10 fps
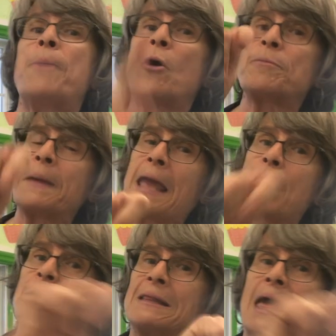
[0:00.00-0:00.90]
Both
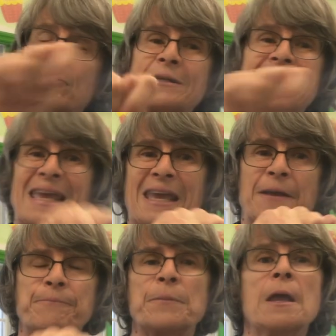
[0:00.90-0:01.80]
began with the letter
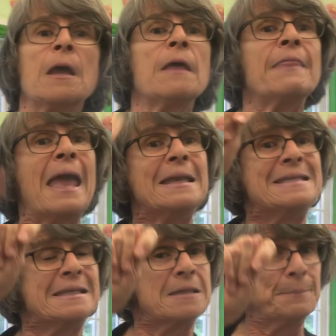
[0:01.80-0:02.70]
T. They
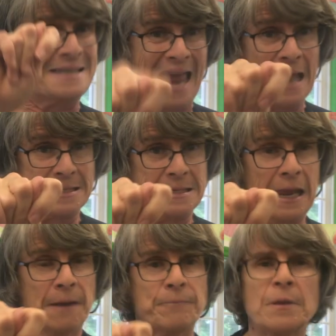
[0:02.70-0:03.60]
did some
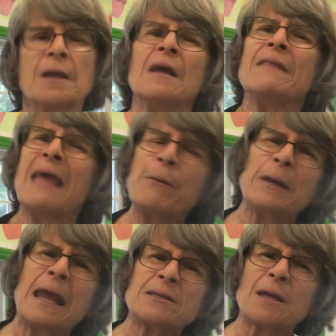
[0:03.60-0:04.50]
testing. They
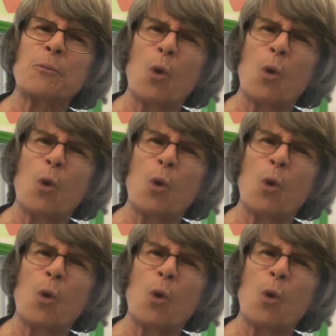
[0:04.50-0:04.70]
would ask him